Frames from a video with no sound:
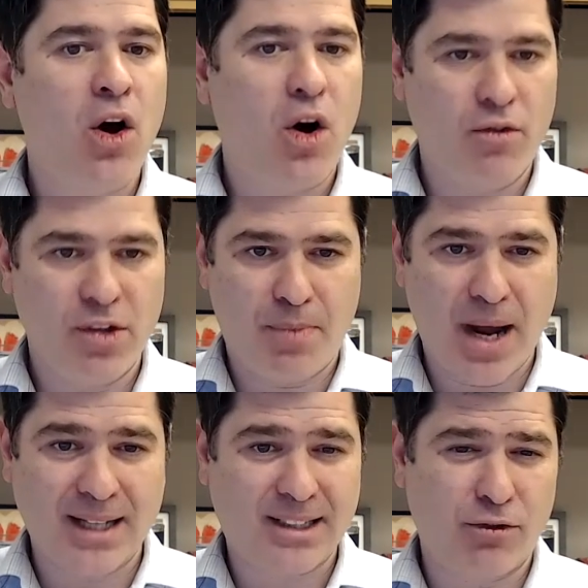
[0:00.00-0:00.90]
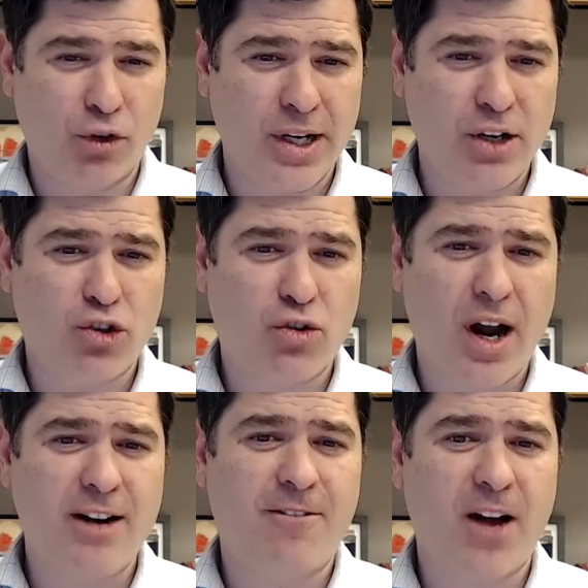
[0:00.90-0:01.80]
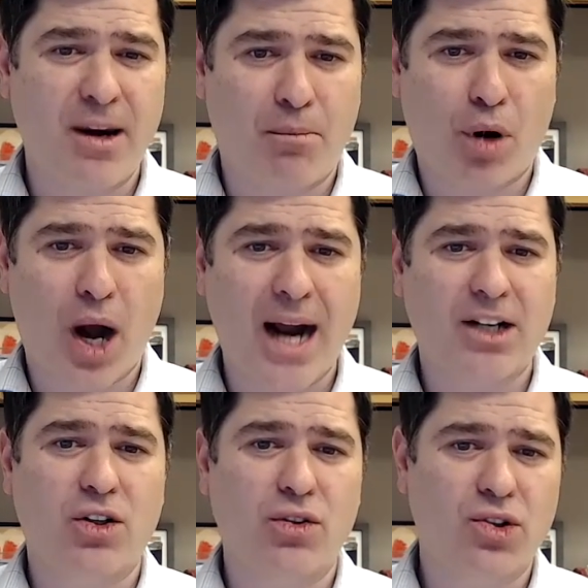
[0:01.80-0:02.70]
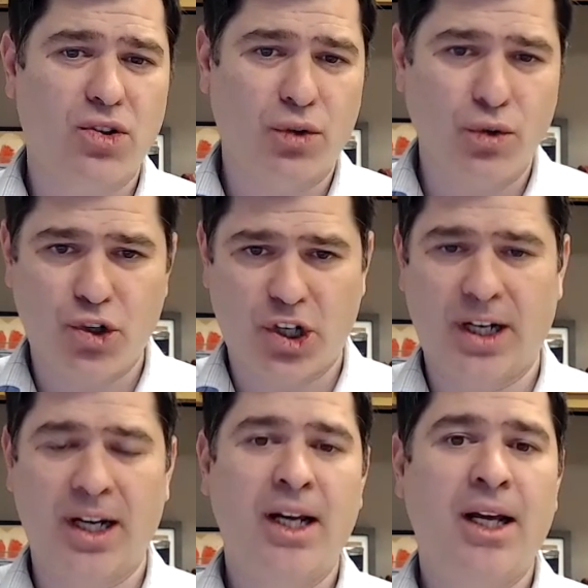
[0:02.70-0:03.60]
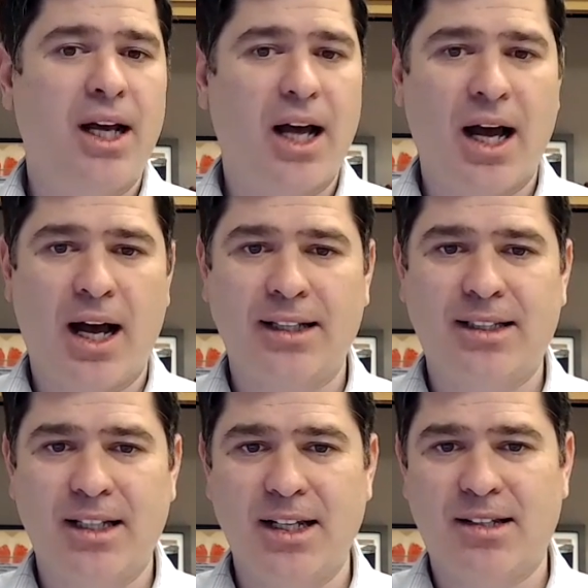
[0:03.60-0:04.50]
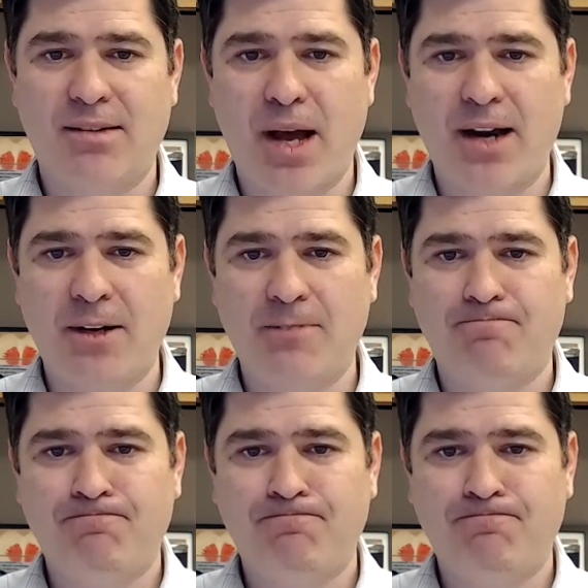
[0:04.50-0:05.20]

over the past several years, trying to find a practical solution to this impediment.